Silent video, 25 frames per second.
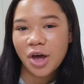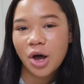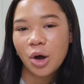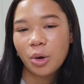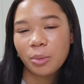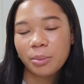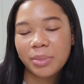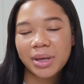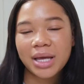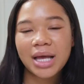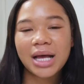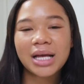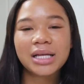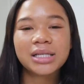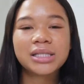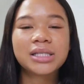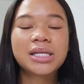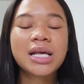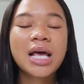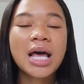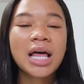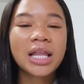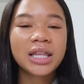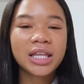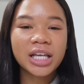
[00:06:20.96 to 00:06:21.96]
though, because
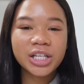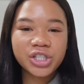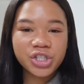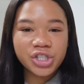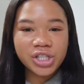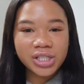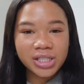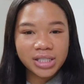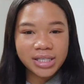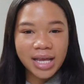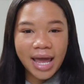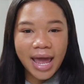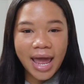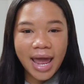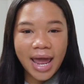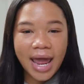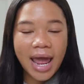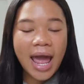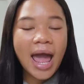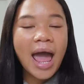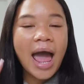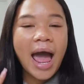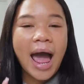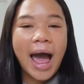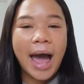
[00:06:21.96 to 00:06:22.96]
let's just
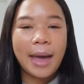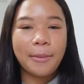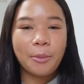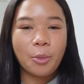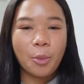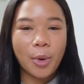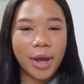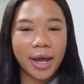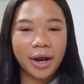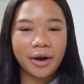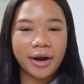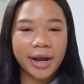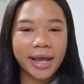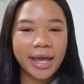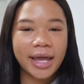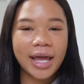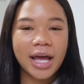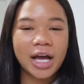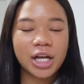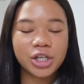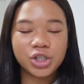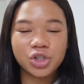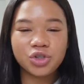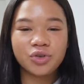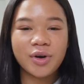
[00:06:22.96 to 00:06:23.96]
say I'm wearing
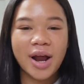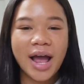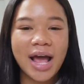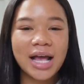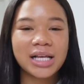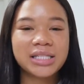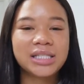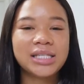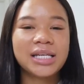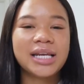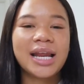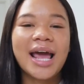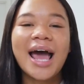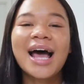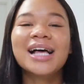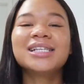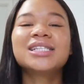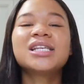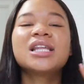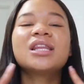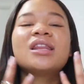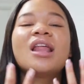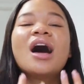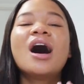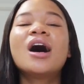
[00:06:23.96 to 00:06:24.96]
a dress and it
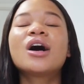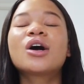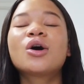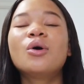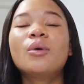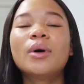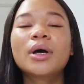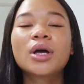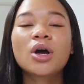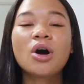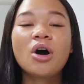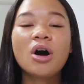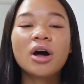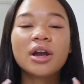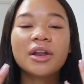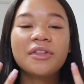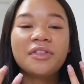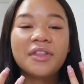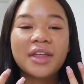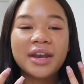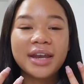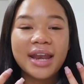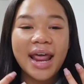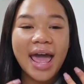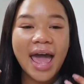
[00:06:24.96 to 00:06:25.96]
has a lot going on
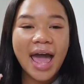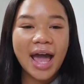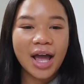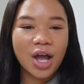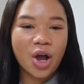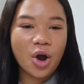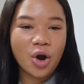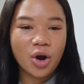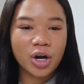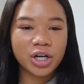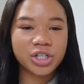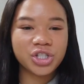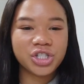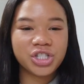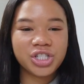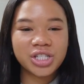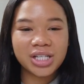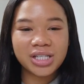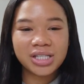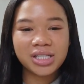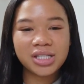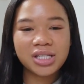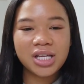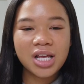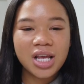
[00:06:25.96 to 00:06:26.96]
in the neck, or it's
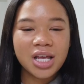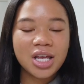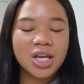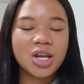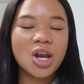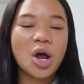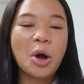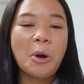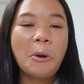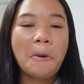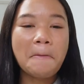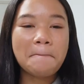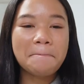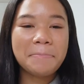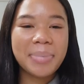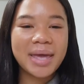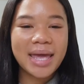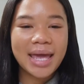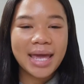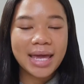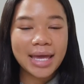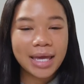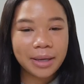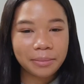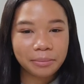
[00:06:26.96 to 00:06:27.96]
just, you know,
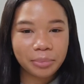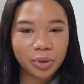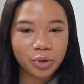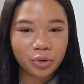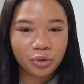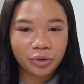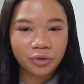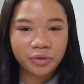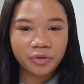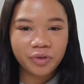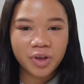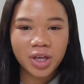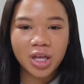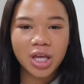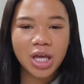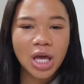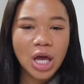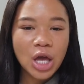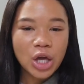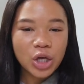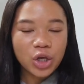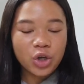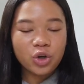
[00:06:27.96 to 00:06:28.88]
big and poofy.